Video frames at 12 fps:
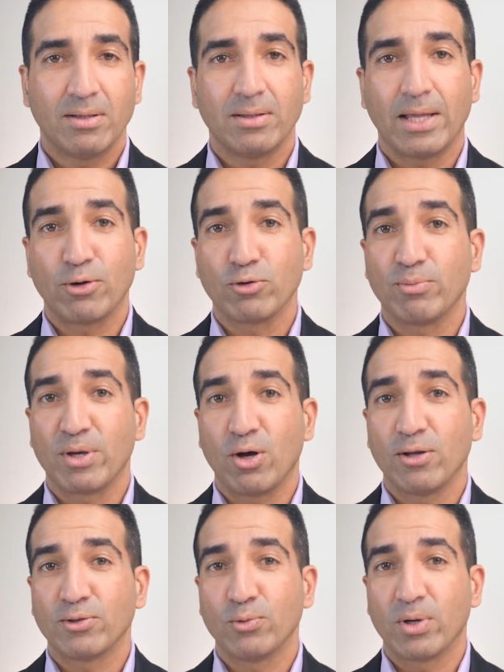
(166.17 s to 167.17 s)
Lenders may
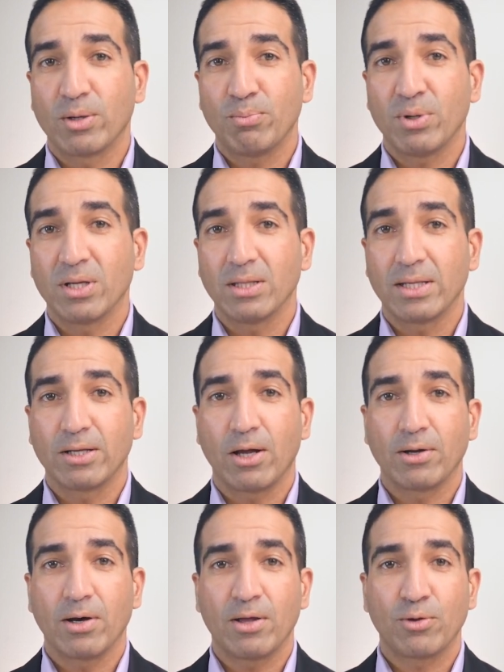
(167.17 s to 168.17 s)
also want to put a lien
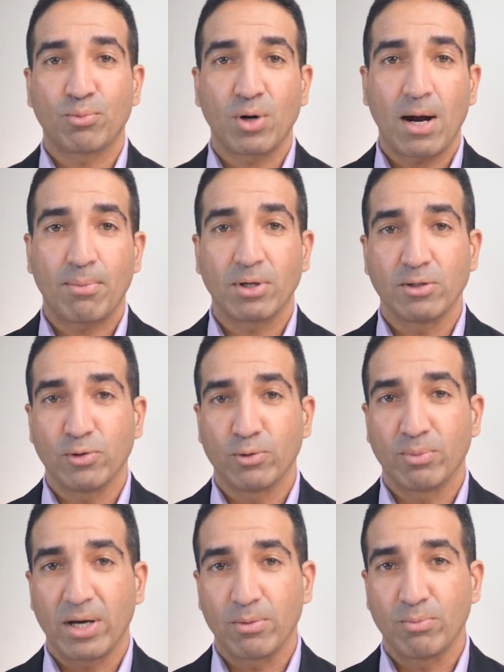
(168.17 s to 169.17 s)
on other properties owned
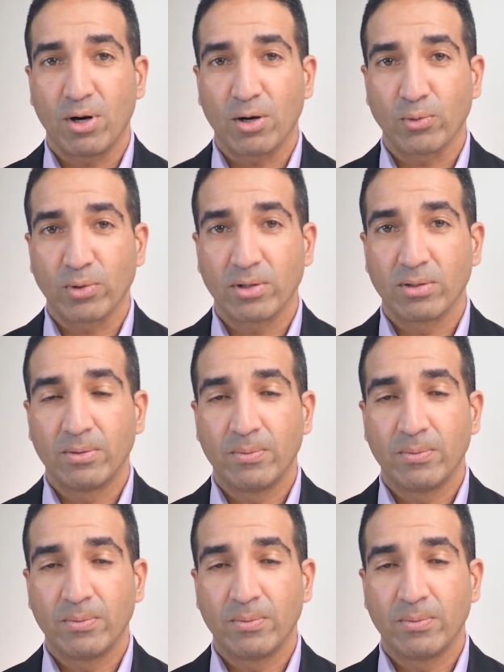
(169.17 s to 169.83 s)
by the borrower.